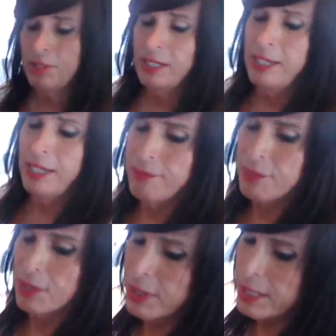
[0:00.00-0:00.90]
didn't have to
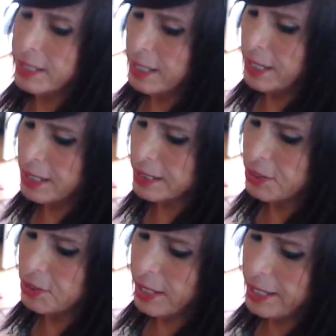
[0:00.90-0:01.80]
look at an ugly
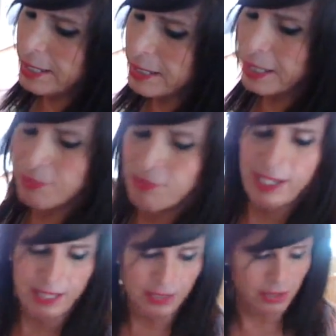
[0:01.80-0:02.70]
chain link
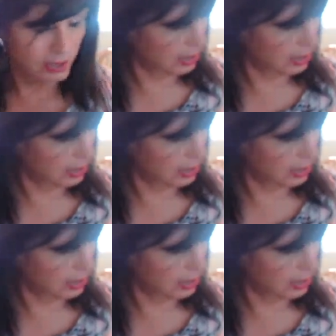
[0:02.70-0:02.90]
fence.